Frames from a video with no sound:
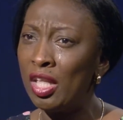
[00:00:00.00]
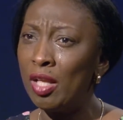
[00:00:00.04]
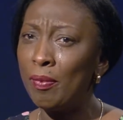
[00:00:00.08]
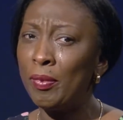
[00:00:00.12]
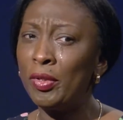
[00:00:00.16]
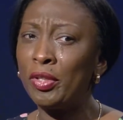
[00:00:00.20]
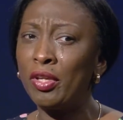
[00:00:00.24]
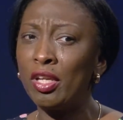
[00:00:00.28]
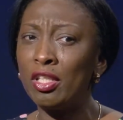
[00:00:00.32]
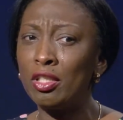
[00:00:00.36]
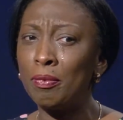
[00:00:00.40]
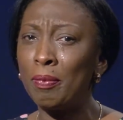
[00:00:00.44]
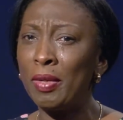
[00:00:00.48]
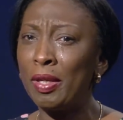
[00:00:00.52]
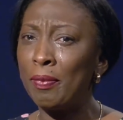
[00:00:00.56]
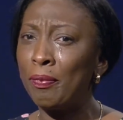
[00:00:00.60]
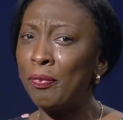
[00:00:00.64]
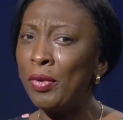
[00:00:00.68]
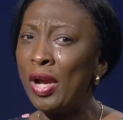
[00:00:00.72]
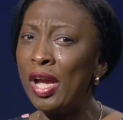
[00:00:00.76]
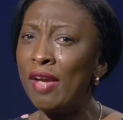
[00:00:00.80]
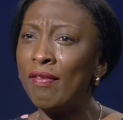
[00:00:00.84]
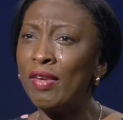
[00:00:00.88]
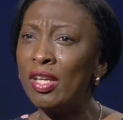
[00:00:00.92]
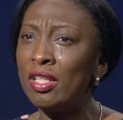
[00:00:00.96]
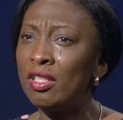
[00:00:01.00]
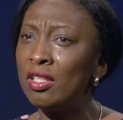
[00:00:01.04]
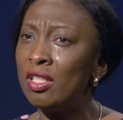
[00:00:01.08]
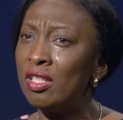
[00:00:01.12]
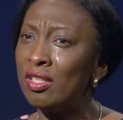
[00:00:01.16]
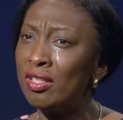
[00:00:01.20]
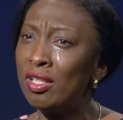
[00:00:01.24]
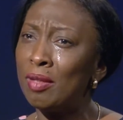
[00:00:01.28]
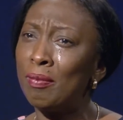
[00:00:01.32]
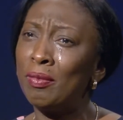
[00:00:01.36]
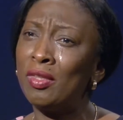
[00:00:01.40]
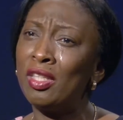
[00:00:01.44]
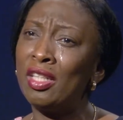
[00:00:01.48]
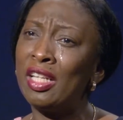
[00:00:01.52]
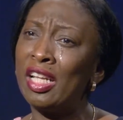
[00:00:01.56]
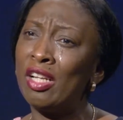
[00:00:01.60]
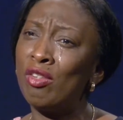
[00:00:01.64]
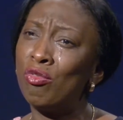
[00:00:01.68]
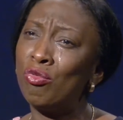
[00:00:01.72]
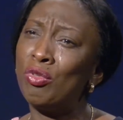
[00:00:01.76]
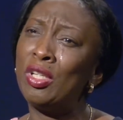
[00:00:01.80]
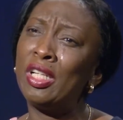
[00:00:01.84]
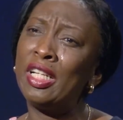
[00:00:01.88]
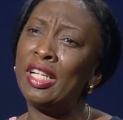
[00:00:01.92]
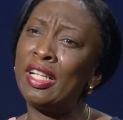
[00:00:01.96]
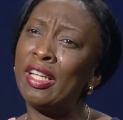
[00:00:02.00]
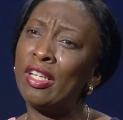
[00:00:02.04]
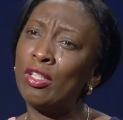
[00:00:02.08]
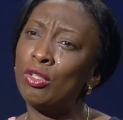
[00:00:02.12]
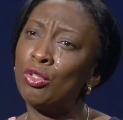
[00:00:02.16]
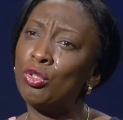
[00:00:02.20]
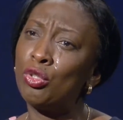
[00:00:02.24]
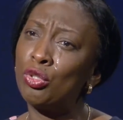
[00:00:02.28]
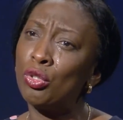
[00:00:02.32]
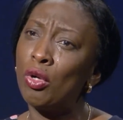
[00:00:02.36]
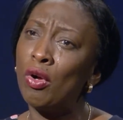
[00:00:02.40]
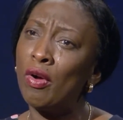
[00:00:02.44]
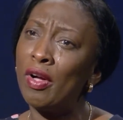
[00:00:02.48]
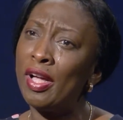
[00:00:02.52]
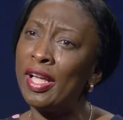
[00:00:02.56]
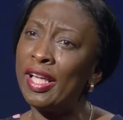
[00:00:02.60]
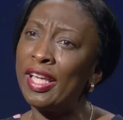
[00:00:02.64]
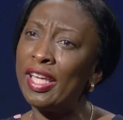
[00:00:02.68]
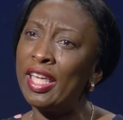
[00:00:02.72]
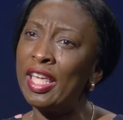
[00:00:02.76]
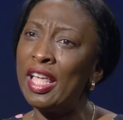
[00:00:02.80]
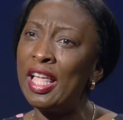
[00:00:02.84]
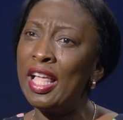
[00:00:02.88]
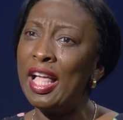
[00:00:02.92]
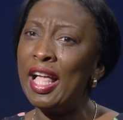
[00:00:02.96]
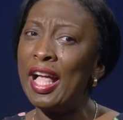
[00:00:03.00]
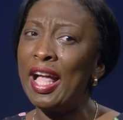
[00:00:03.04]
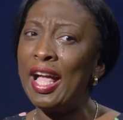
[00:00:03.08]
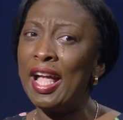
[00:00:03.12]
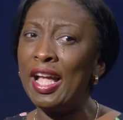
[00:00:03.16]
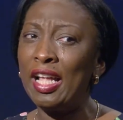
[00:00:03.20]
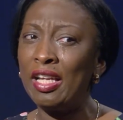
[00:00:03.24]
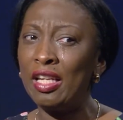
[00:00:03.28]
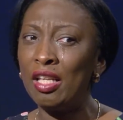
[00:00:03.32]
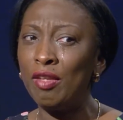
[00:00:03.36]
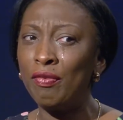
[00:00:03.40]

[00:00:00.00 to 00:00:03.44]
because my privacy is something I really enjoy, and